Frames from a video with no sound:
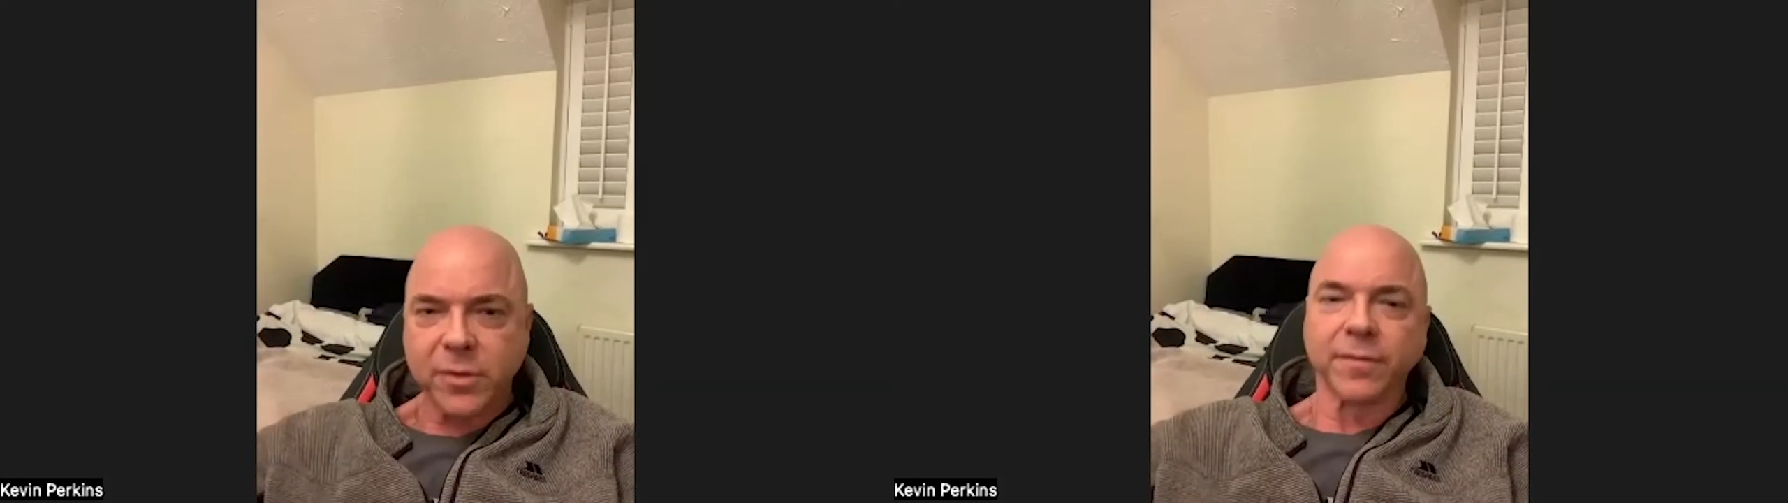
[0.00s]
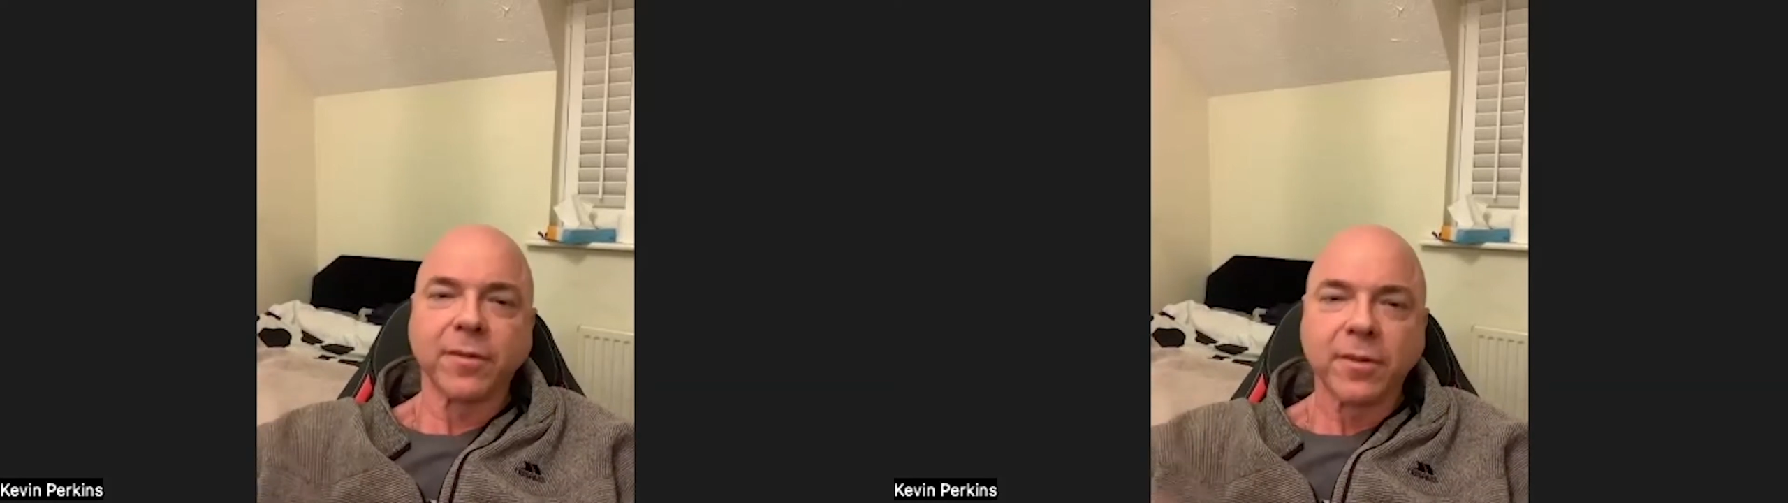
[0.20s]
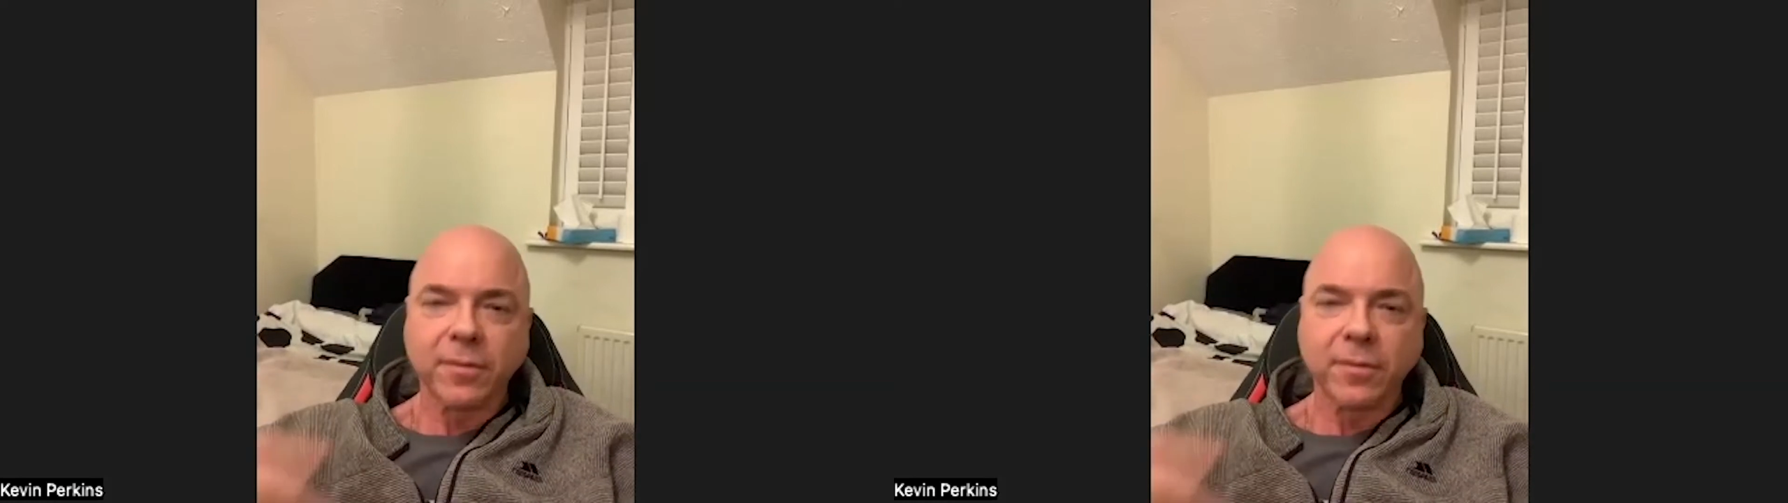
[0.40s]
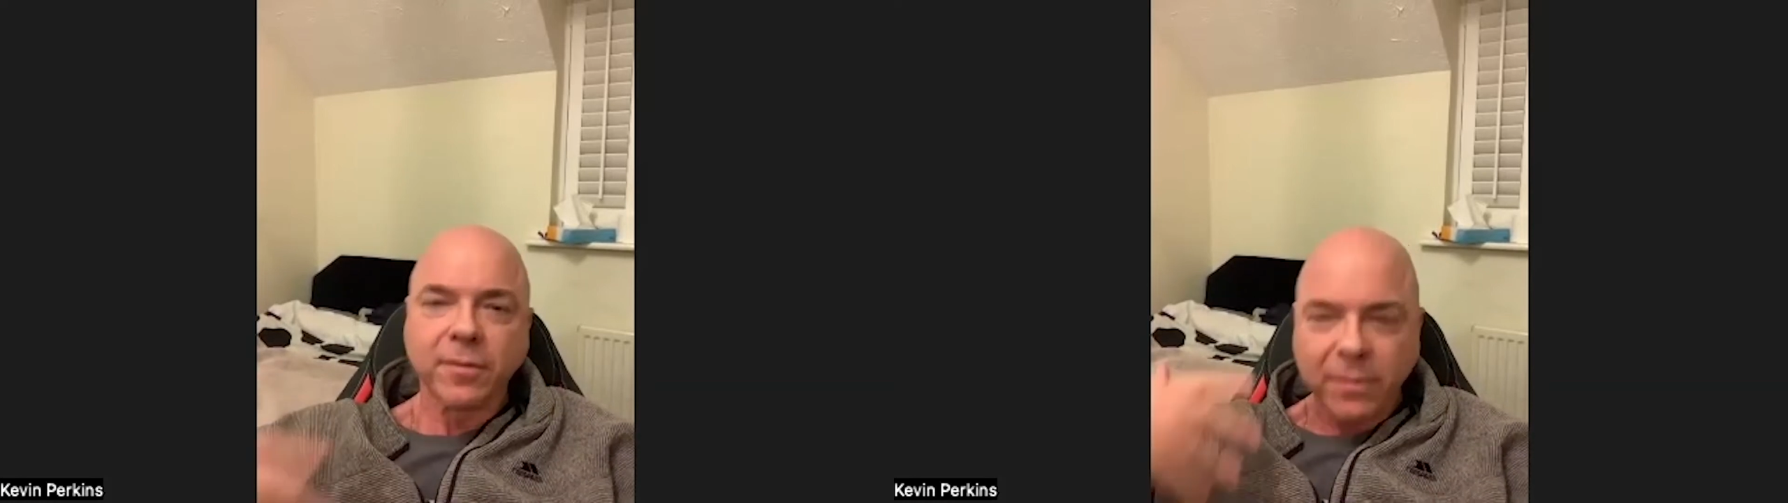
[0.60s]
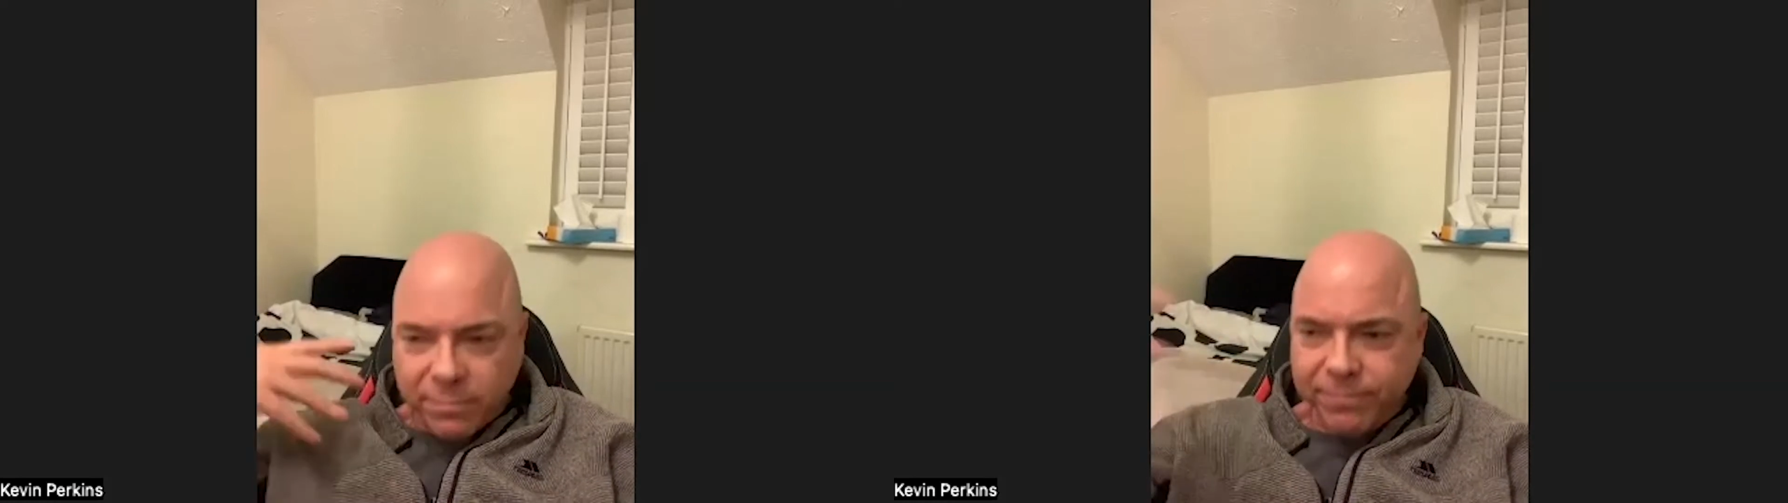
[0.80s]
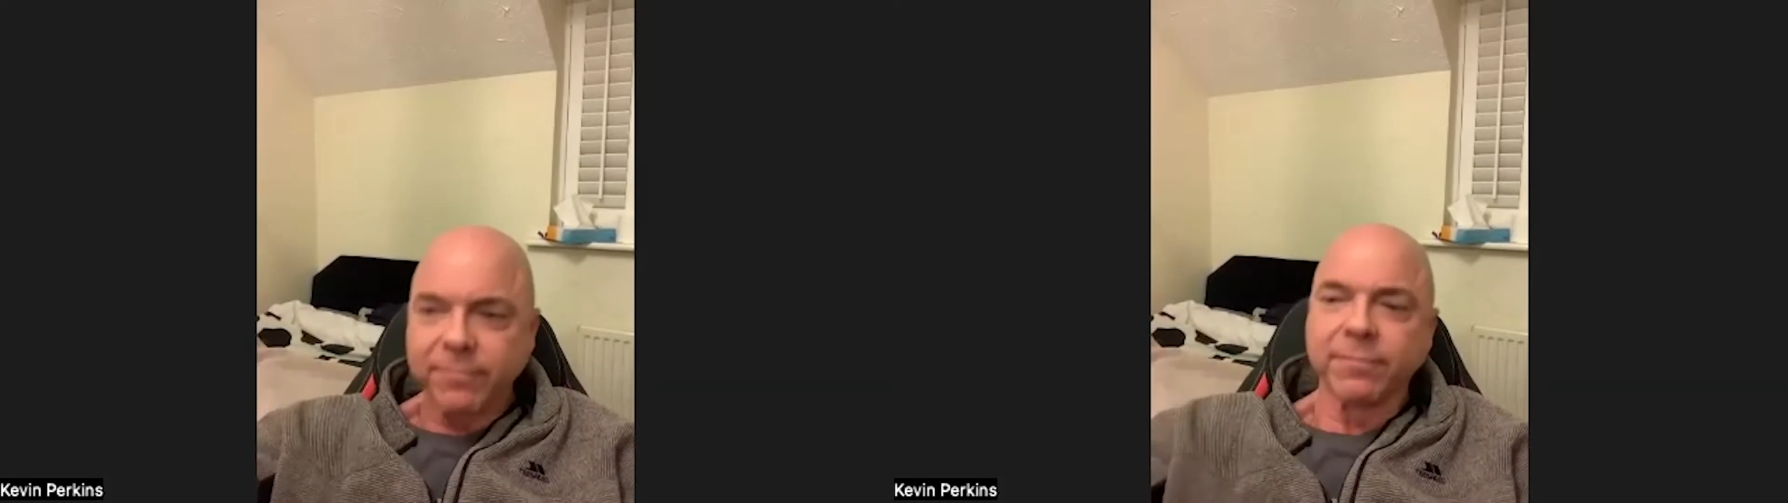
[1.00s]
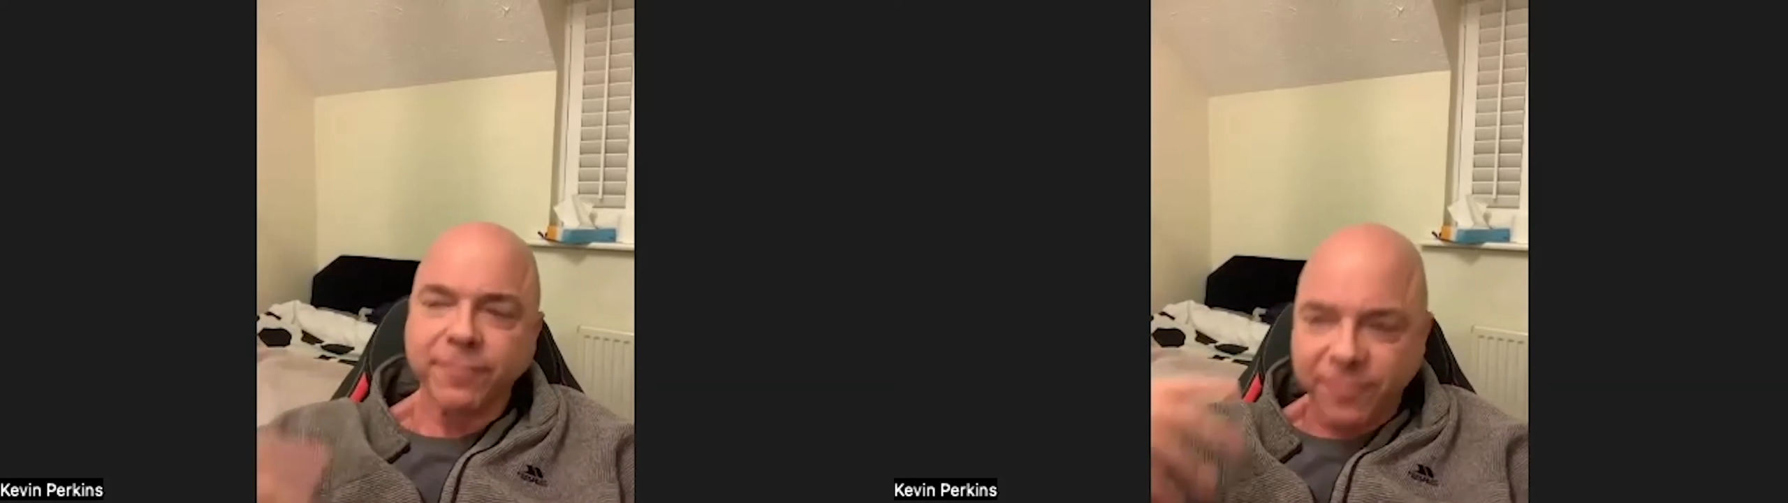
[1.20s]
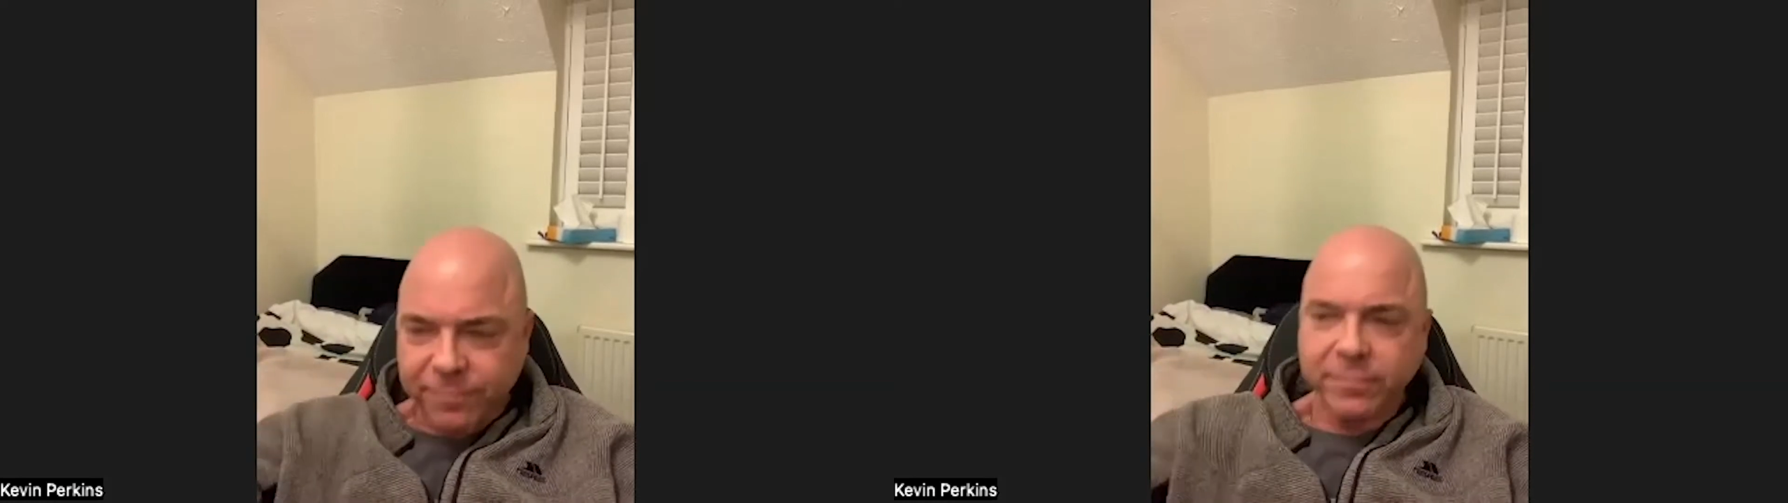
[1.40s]

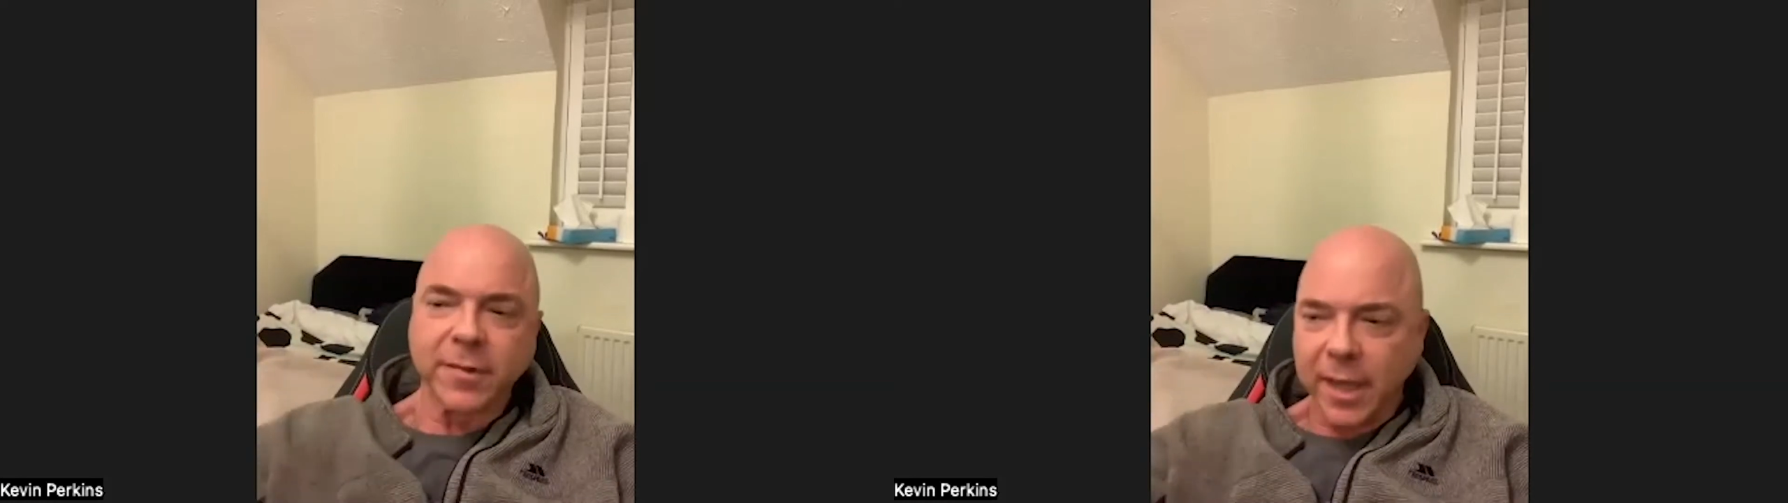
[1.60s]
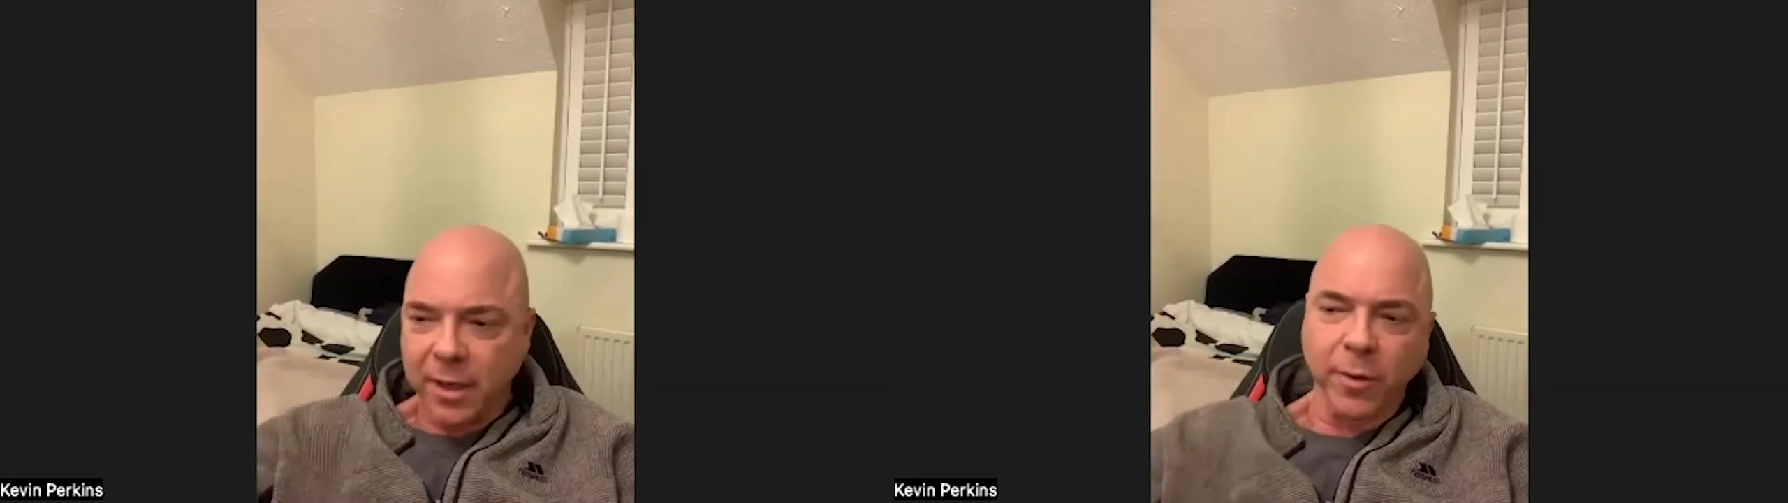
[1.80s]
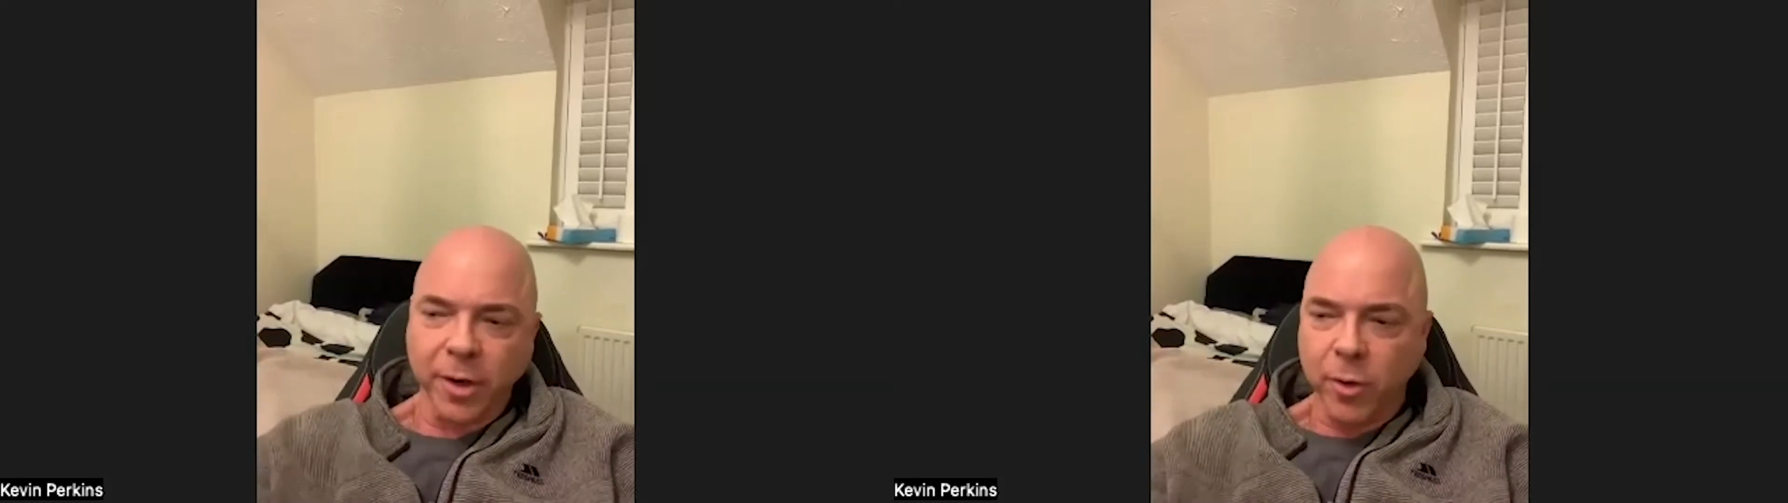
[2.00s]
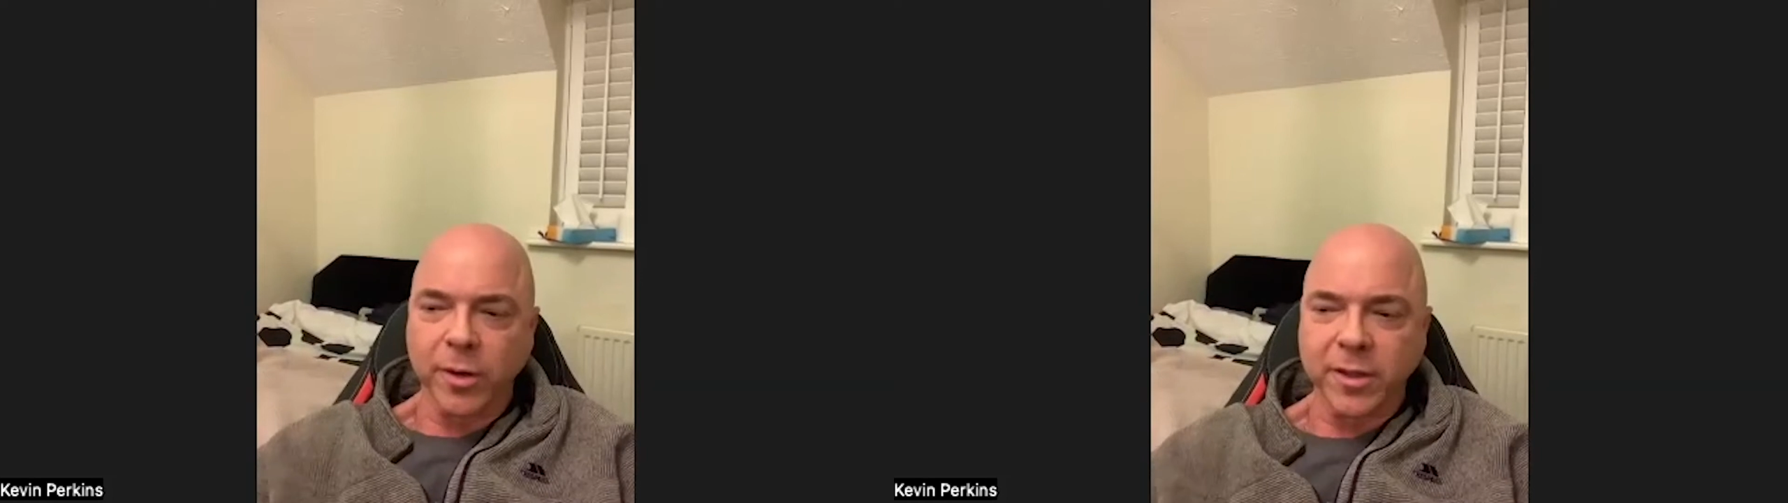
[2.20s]
of, what do you call it?